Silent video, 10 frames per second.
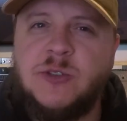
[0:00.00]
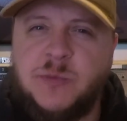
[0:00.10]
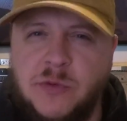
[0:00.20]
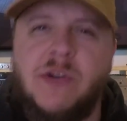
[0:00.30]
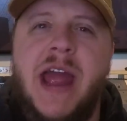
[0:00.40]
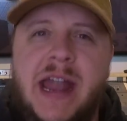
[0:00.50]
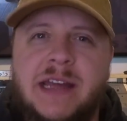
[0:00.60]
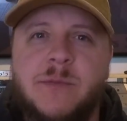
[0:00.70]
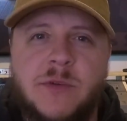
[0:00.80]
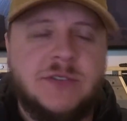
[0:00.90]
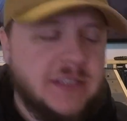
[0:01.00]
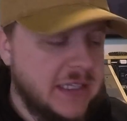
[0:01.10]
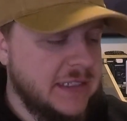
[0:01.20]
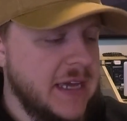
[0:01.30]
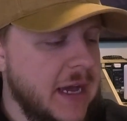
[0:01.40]
sporadic most
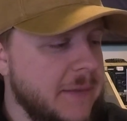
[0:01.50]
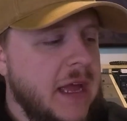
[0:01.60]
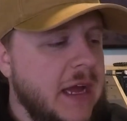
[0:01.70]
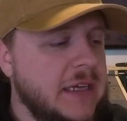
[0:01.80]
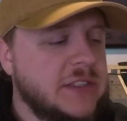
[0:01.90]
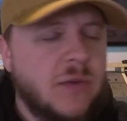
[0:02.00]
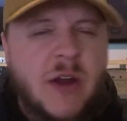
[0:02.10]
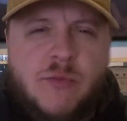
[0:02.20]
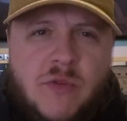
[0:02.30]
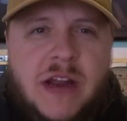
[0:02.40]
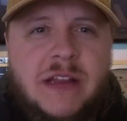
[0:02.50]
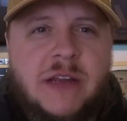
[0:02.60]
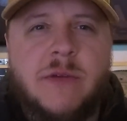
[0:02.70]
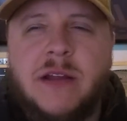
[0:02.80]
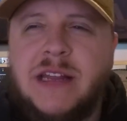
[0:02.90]
of the time. So I
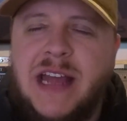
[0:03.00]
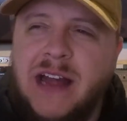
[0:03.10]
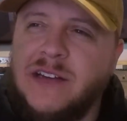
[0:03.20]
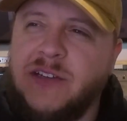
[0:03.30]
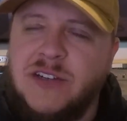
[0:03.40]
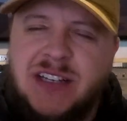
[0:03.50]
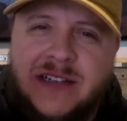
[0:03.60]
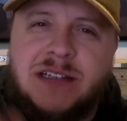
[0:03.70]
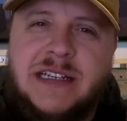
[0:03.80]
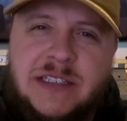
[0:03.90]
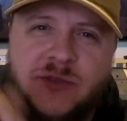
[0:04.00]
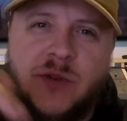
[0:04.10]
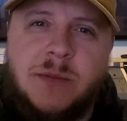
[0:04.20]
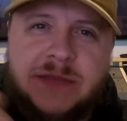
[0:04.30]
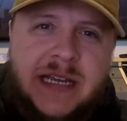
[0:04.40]
rarely got good, clean
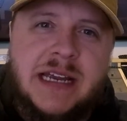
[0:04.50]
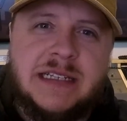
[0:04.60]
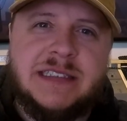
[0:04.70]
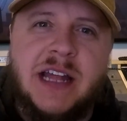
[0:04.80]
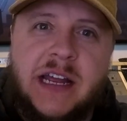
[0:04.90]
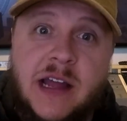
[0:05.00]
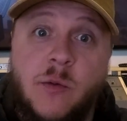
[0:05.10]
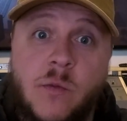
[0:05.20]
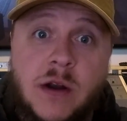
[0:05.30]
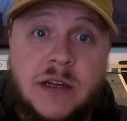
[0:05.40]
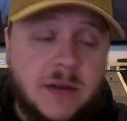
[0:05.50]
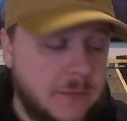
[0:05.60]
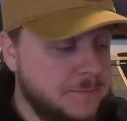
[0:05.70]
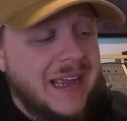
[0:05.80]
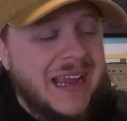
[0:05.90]
drum takes like I wanted
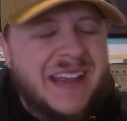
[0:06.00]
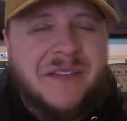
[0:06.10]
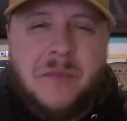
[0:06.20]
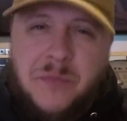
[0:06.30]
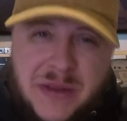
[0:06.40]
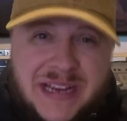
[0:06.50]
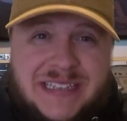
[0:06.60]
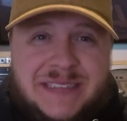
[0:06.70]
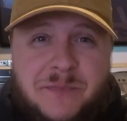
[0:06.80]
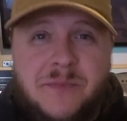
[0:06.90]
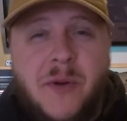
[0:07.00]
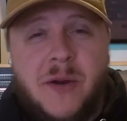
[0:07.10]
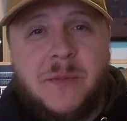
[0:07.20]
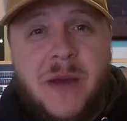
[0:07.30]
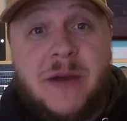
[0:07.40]
them. And the biggest
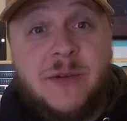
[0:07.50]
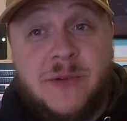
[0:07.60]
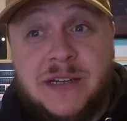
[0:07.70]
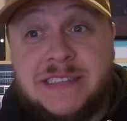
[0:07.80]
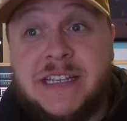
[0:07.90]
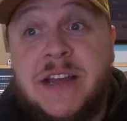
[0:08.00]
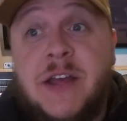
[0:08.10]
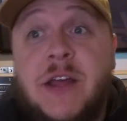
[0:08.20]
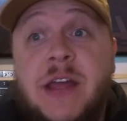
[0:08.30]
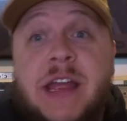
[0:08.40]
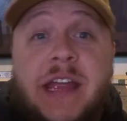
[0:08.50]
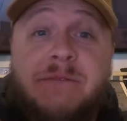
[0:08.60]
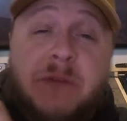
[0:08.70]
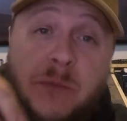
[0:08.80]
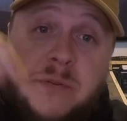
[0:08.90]
part about it was,
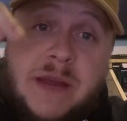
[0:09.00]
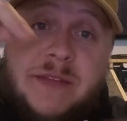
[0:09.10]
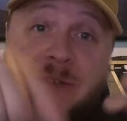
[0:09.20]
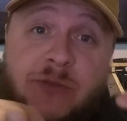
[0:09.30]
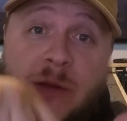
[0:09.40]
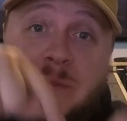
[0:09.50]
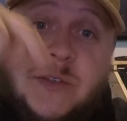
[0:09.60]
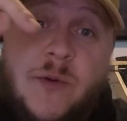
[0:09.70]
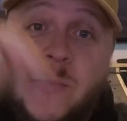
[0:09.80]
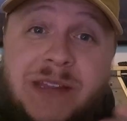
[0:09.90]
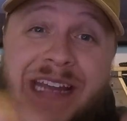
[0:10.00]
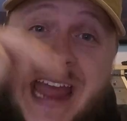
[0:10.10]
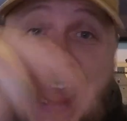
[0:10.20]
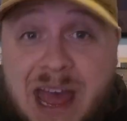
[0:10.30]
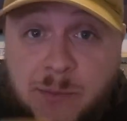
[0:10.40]
if you play the drums on the
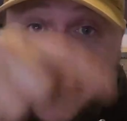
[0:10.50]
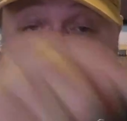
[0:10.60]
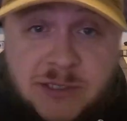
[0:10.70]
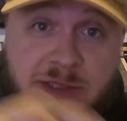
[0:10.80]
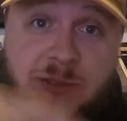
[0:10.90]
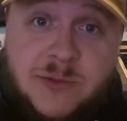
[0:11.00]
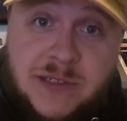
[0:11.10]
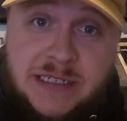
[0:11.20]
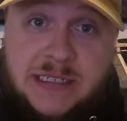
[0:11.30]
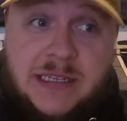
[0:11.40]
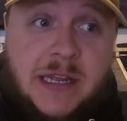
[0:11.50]
app, on the screen,